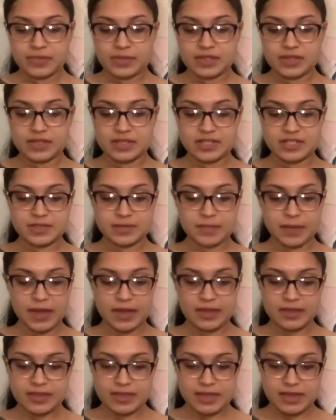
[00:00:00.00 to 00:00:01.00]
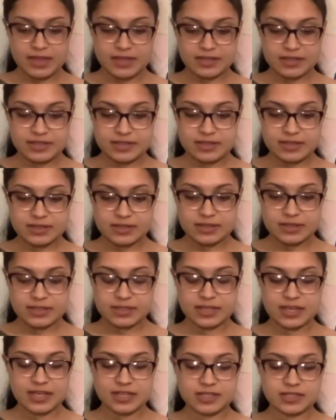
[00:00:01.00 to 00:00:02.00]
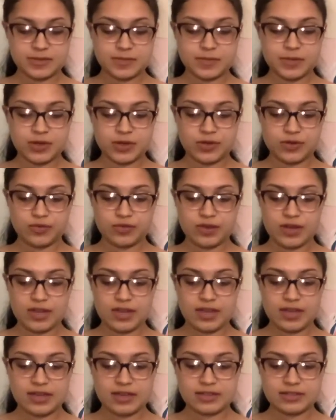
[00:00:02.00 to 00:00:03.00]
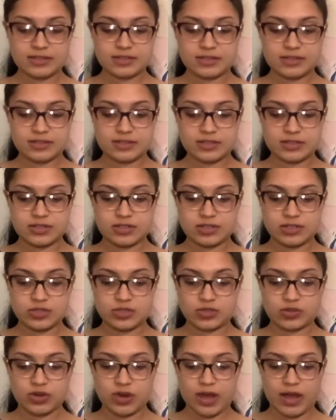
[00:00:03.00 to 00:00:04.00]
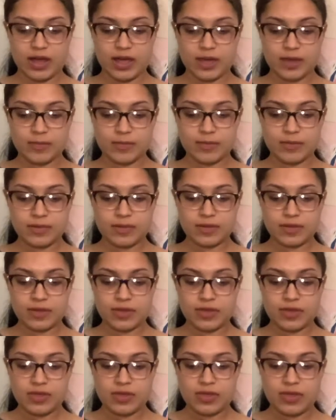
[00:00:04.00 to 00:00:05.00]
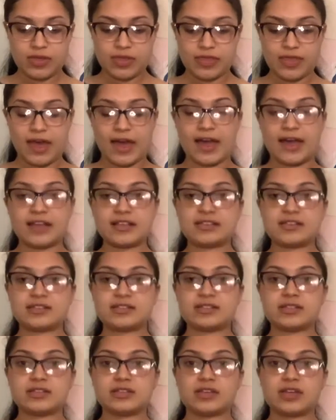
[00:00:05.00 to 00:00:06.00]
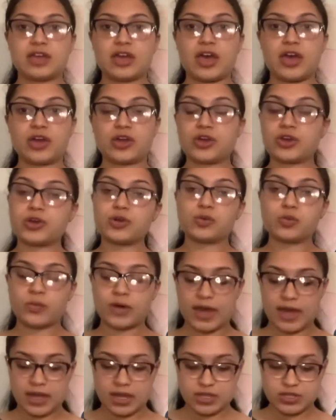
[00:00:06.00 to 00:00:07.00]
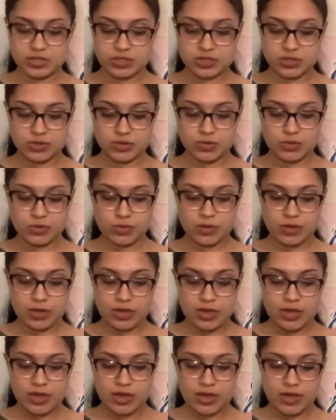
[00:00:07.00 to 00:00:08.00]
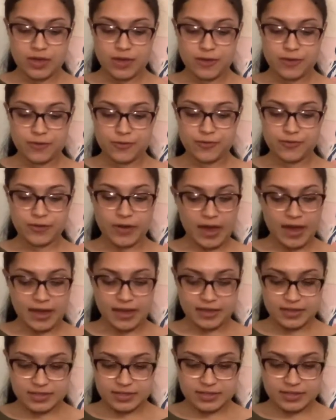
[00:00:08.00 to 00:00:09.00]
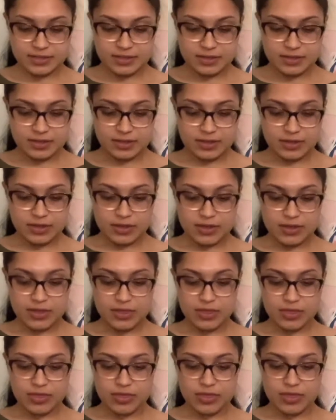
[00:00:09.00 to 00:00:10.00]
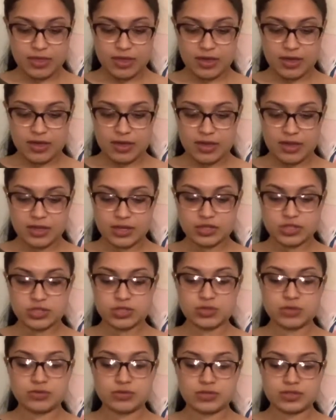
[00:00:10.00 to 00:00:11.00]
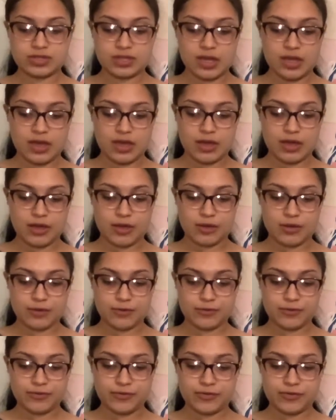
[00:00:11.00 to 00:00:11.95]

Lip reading: Despite this, the textbook readings describe that a good way to fight the issues of